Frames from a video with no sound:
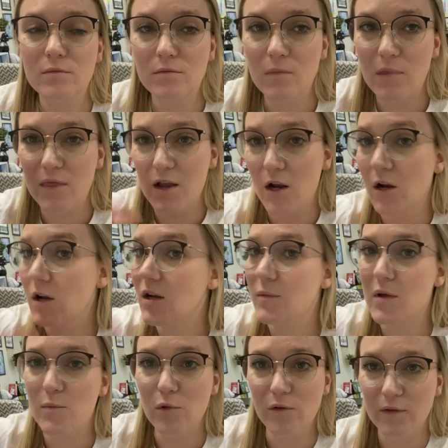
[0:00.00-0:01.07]
they're going to
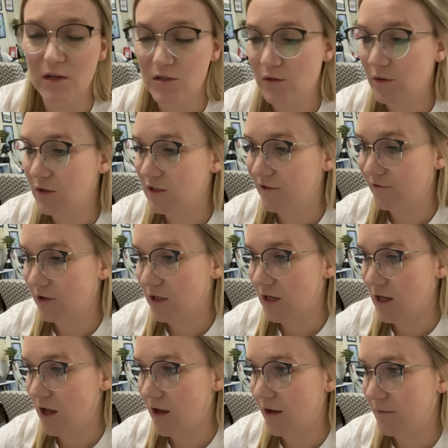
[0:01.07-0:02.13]
be moving to a different
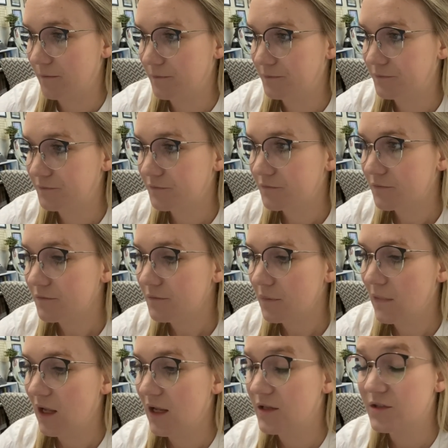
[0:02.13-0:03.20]
um,
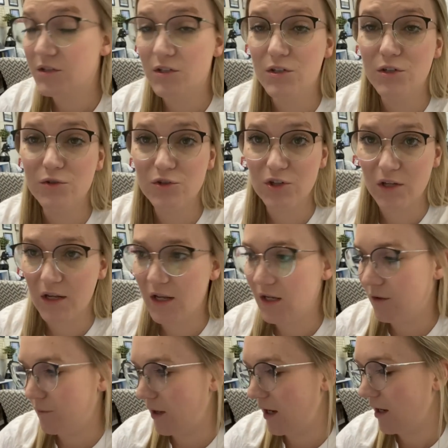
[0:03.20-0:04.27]
institution
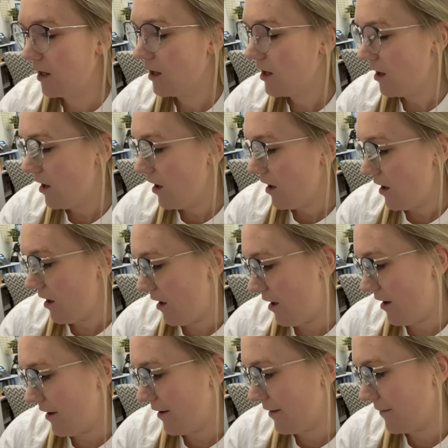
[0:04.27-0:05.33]
anyway.
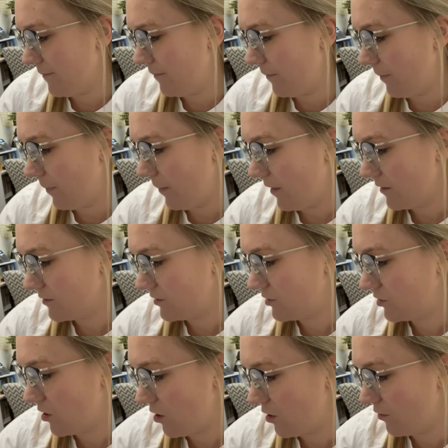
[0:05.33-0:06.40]
Um,
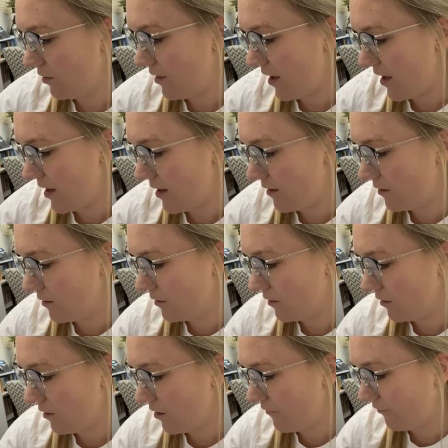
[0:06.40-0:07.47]
so then
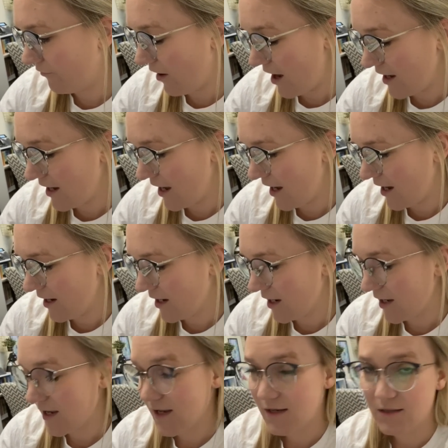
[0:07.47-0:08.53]

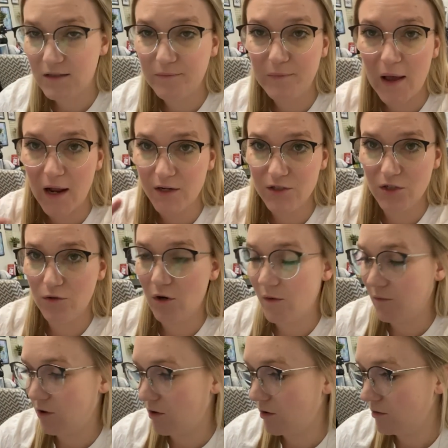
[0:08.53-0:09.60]
Friday is back to
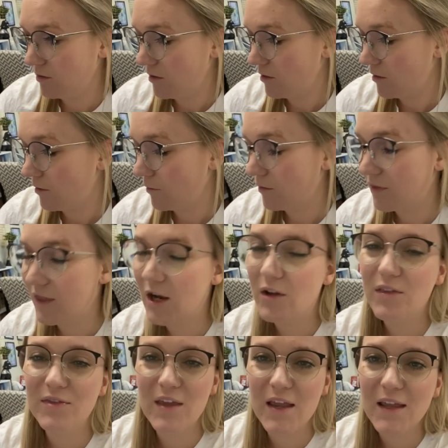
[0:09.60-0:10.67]
normal. They're
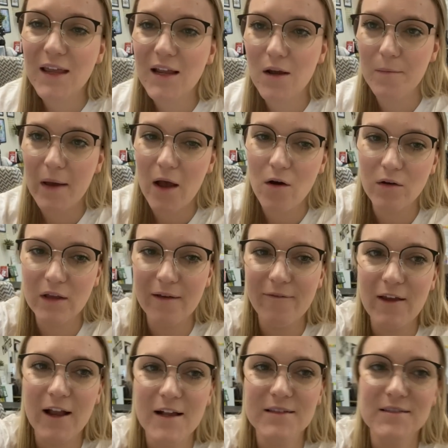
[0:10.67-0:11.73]
thinking about
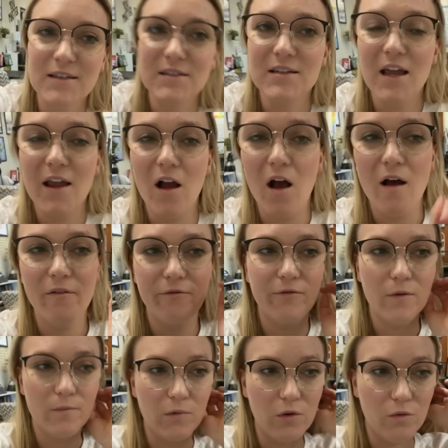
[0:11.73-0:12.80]
giving us the day off
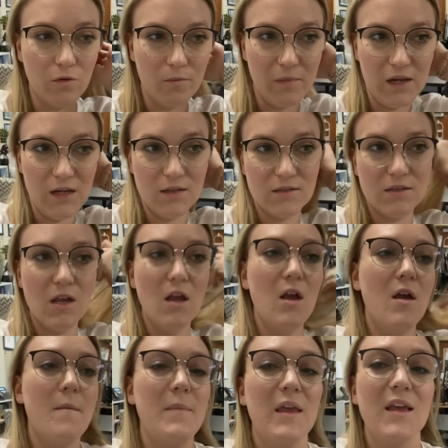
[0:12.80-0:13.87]
from Google Meets
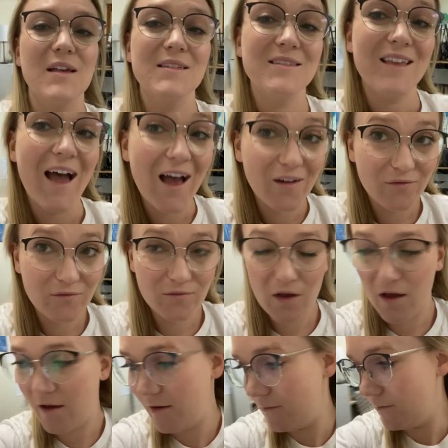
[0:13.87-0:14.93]
because that
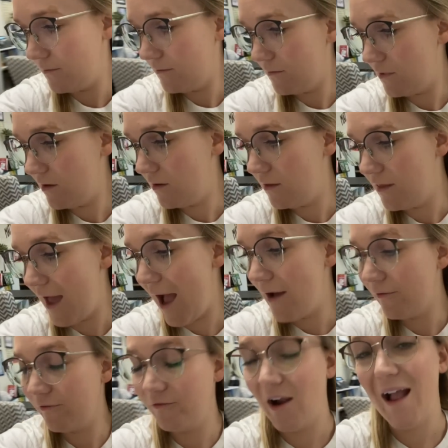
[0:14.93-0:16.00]
um,
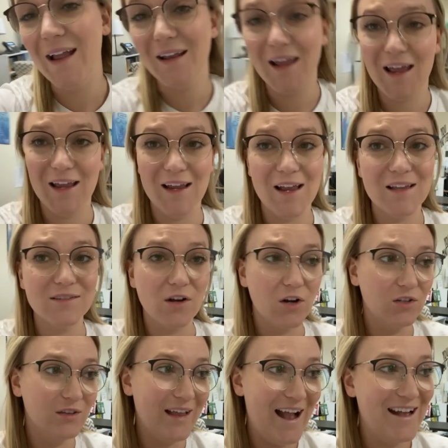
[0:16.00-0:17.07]
that Friday is
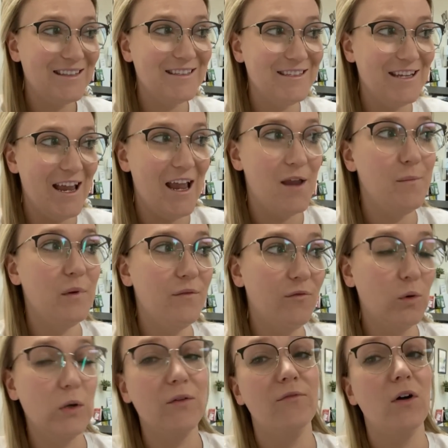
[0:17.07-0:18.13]
our last day
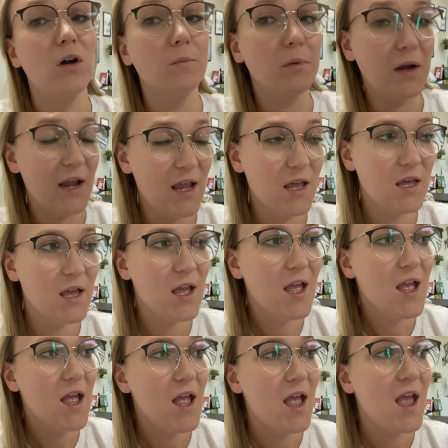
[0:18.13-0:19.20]
before fall break
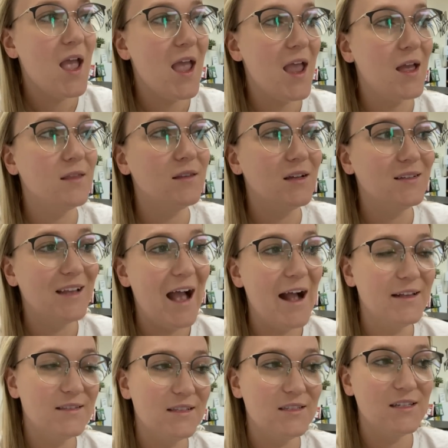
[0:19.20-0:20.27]
and the
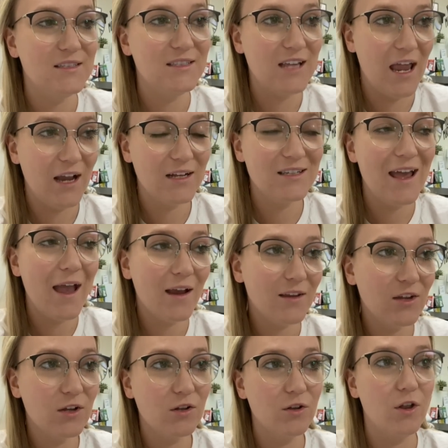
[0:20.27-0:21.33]
last
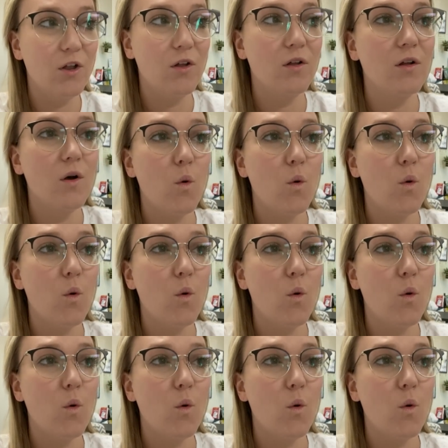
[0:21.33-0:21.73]
technical